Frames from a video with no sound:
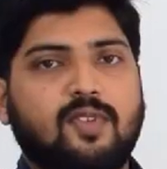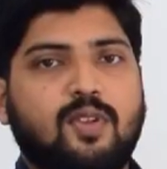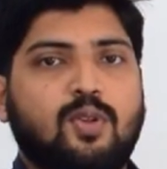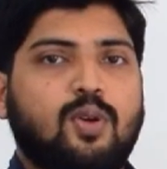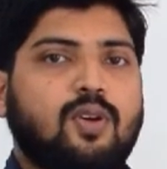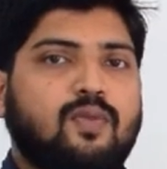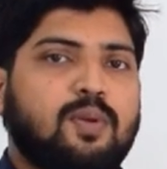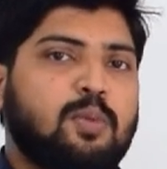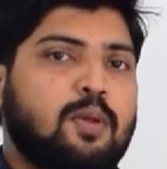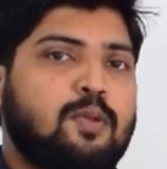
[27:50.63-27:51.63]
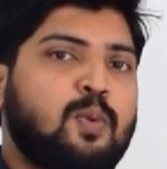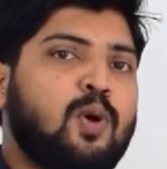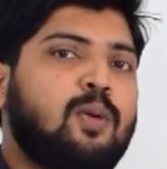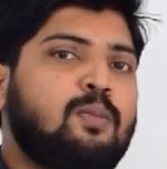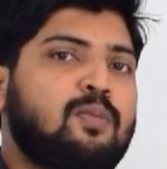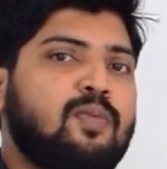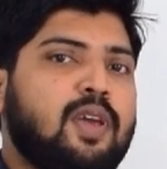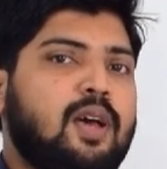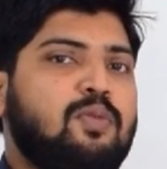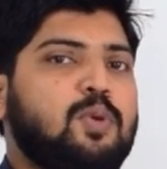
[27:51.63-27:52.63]
So from this poem, we
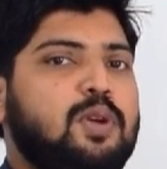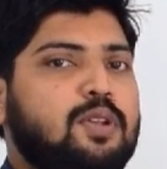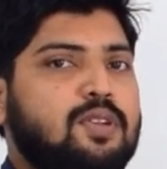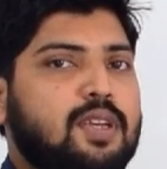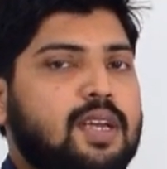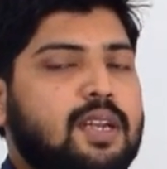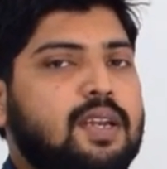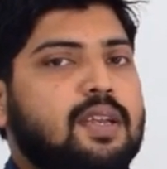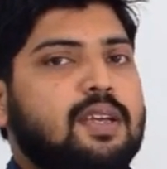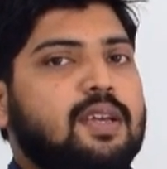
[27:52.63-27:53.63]
have to understand